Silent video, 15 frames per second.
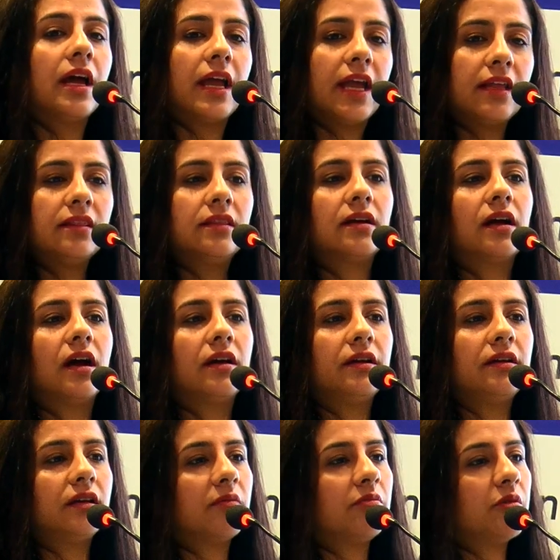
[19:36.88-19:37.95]
In the
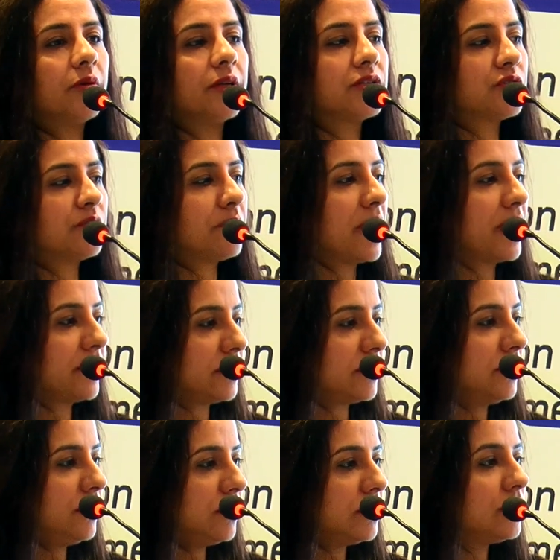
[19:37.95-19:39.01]
current WHO
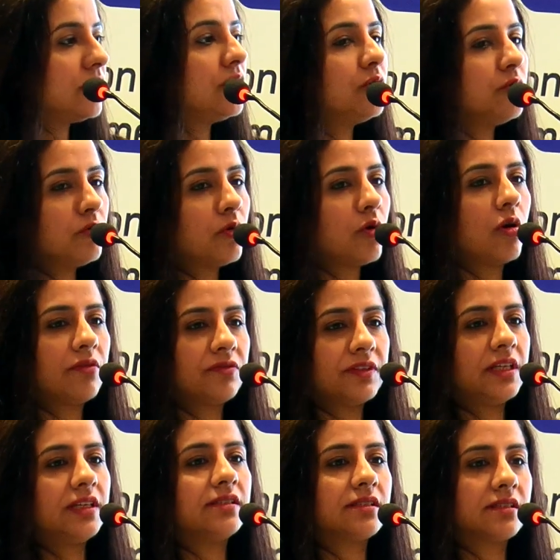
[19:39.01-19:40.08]
manual, 2 of
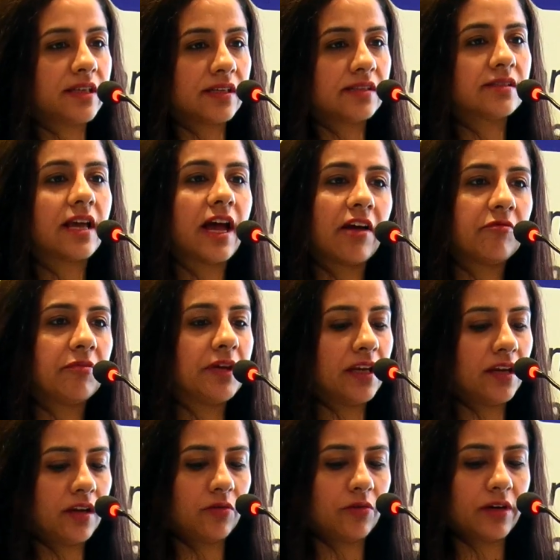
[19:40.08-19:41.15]
these tests have been
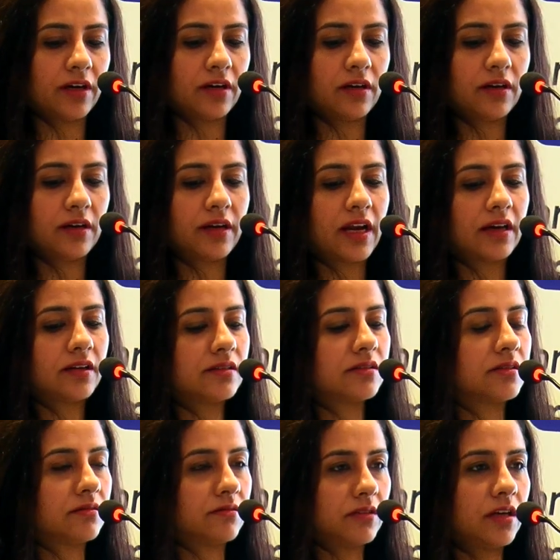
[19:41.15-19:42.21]
included. That
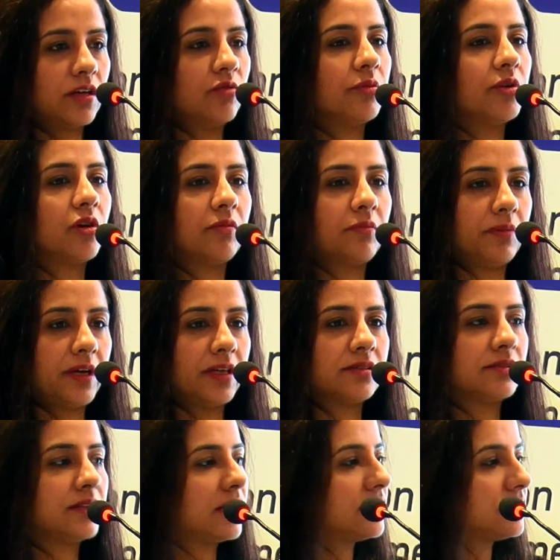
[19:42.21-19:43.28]
is the luminol
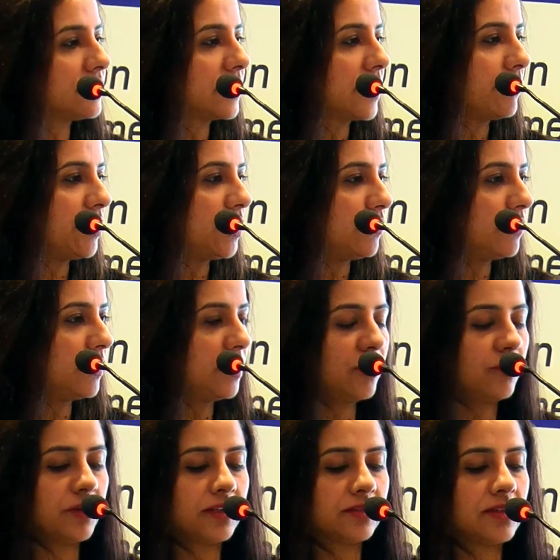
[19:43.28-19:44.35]
paste, that is a
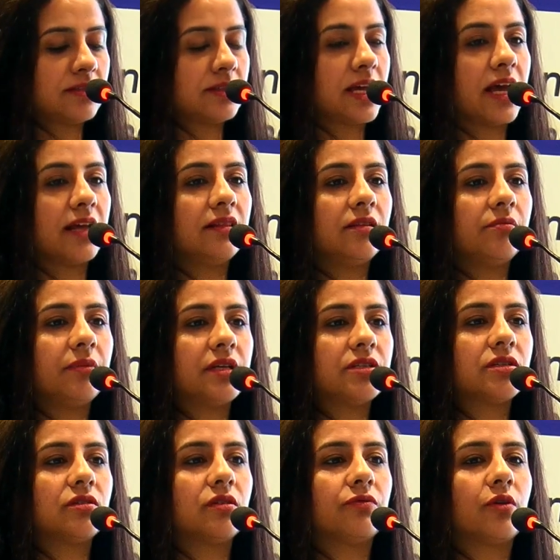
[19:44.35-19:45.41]
chemiluminescence, and the
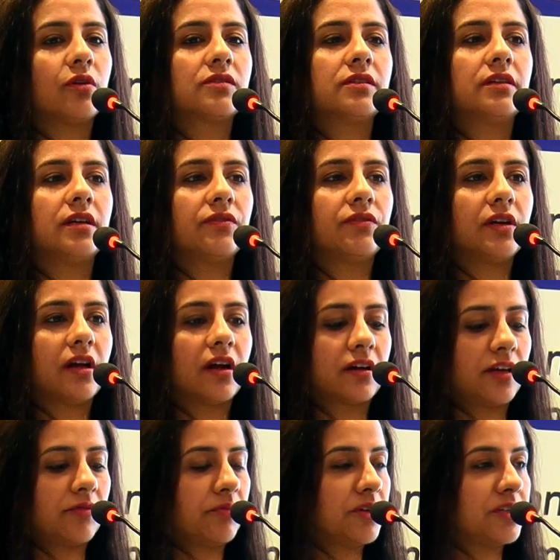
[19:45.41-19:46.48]
measure of oxidative
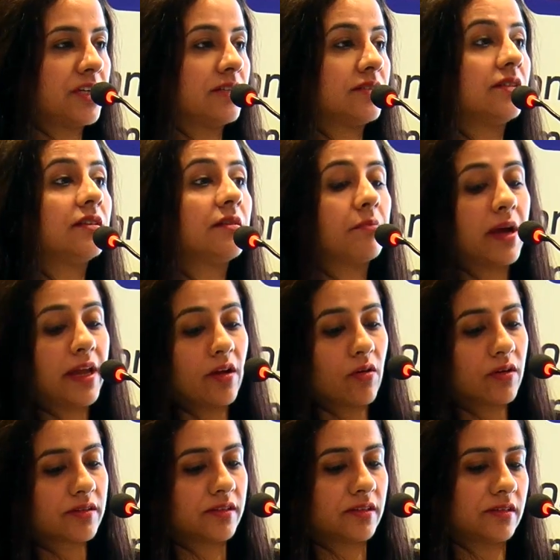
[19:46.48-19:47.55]
reductive potential, the
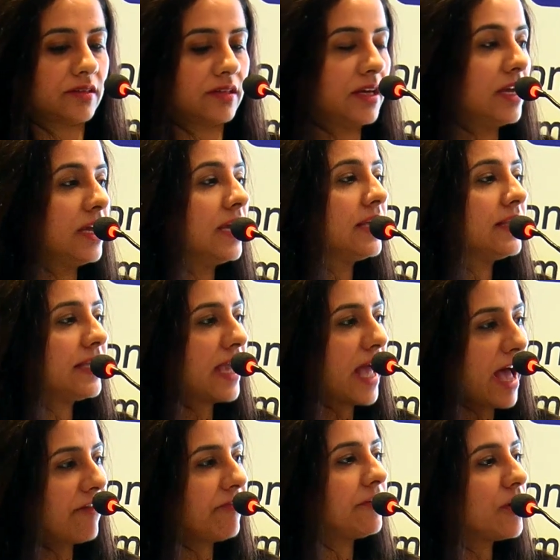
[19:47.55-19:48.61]
myoxis. They
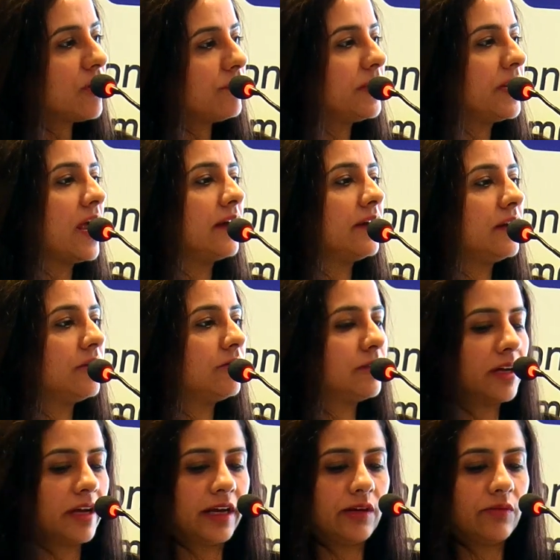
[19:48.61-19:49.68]
have now been added to
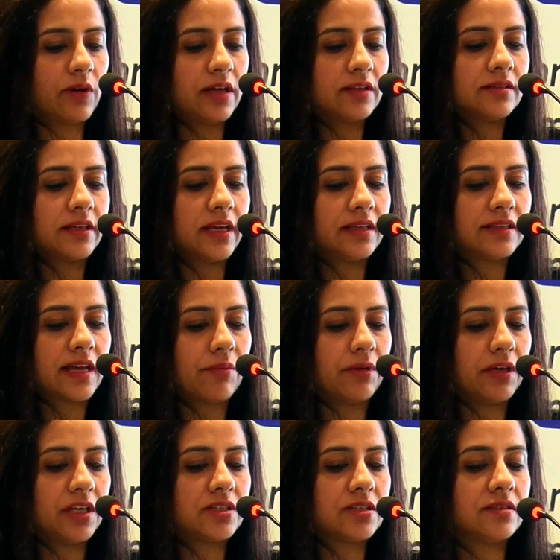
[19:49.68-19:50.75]
the advanced
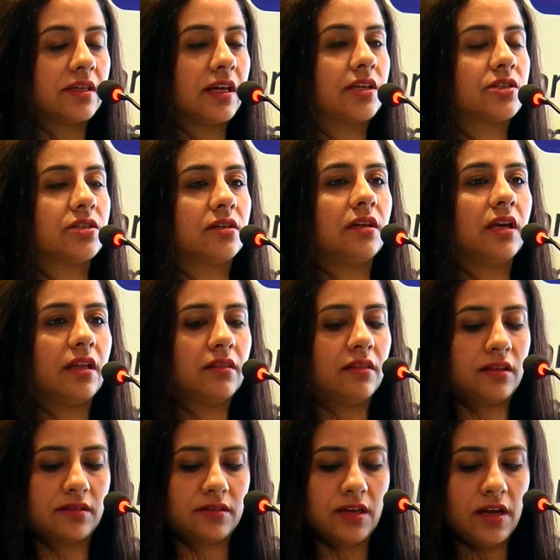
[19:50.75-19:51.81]
examination section in
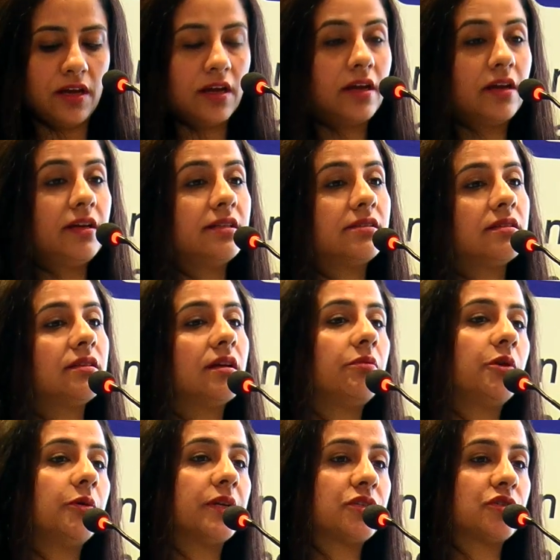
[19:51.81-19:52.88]
this recent
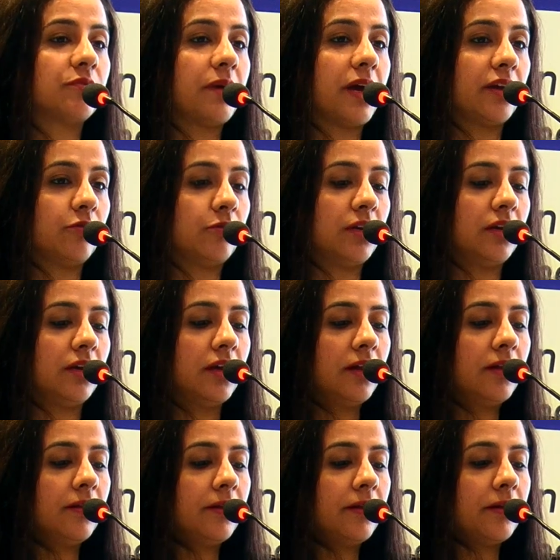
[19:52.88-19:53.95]
WHO manual.
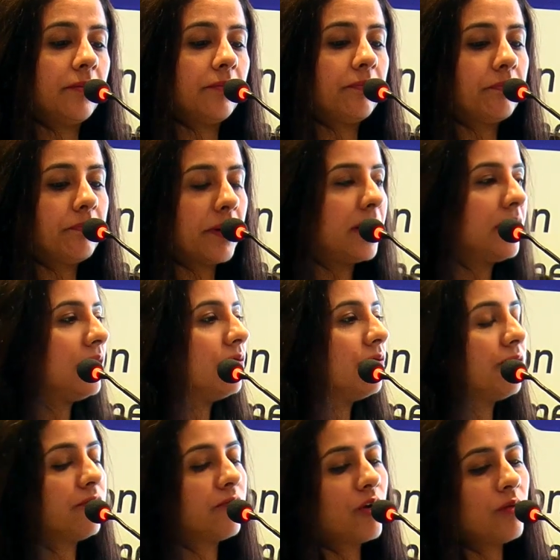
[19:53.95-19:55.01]
But
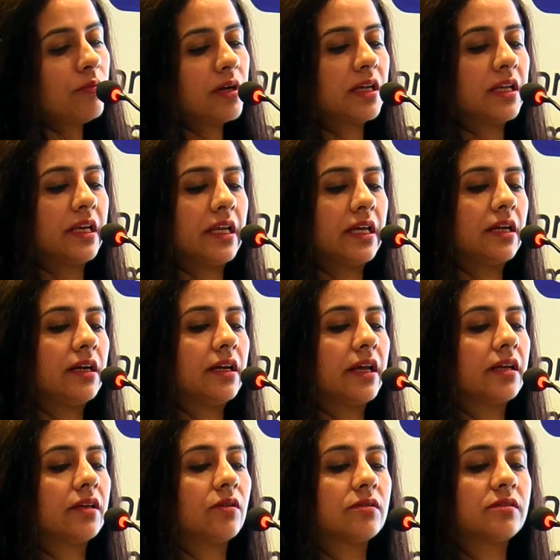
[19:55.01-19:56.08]
from a clinical
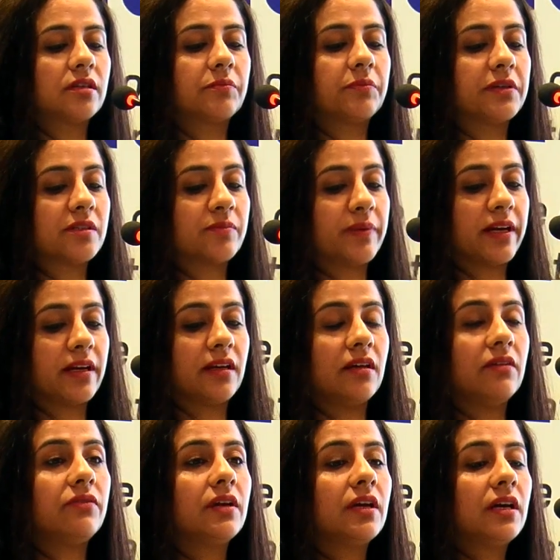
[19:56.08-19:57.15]
diagnostic
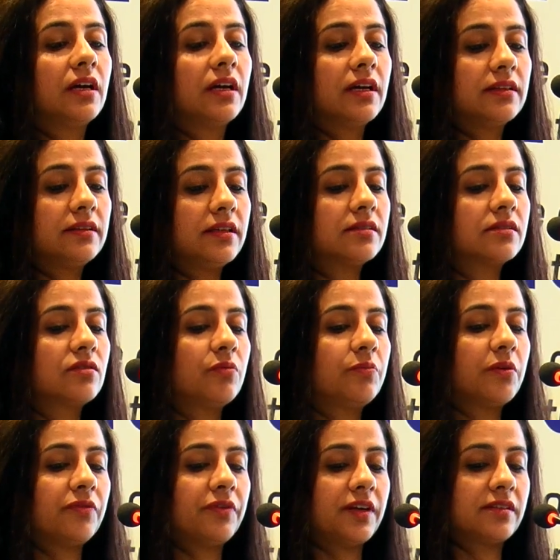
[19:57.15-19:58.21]
perspective, this group
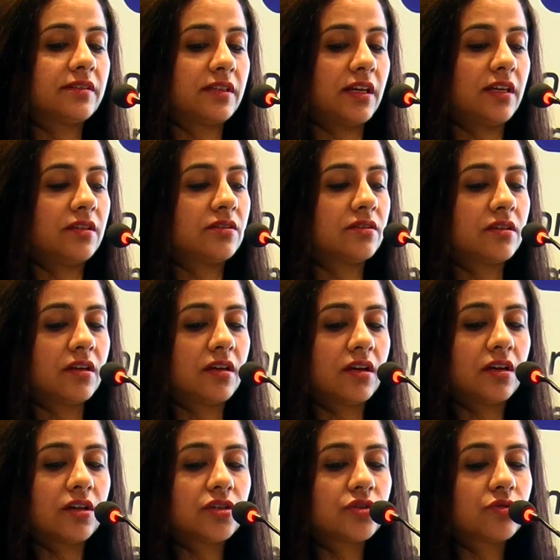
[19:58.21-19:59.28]
of assays
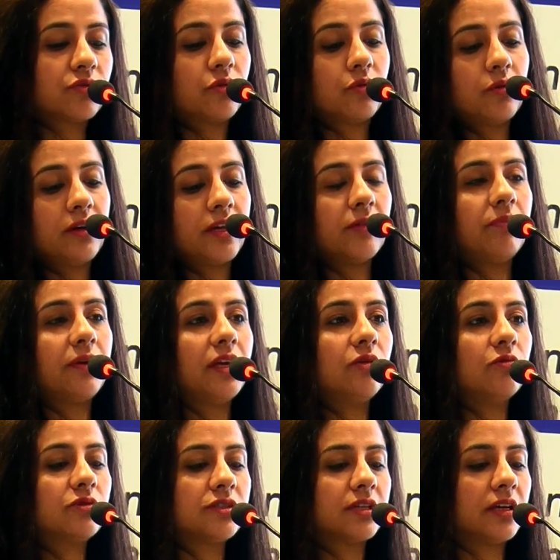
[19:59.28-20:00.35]
should only be
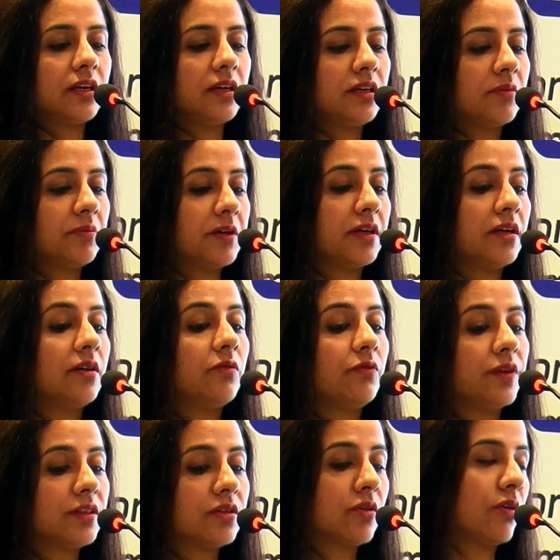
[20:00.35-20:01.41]
used and interpreted
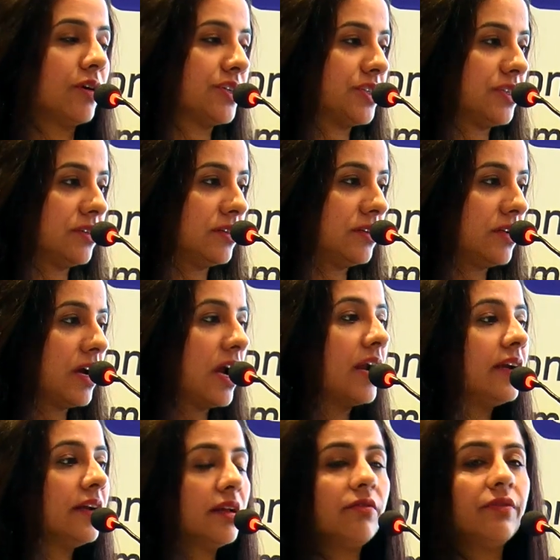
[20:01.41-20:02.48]
with caution
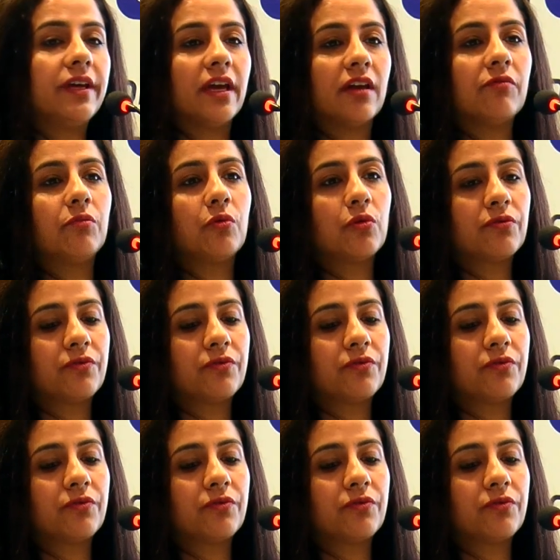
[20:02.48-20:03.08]
until we have more